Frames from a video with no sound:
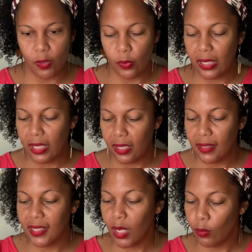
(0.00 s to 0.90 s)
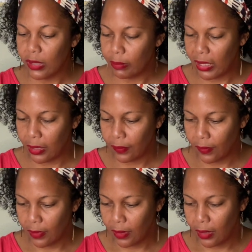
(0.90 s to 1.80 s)
We get it, Tom was mean.
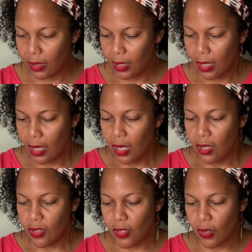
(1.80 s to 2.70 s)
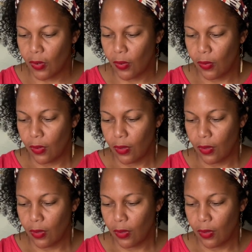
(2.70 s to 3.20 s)
So,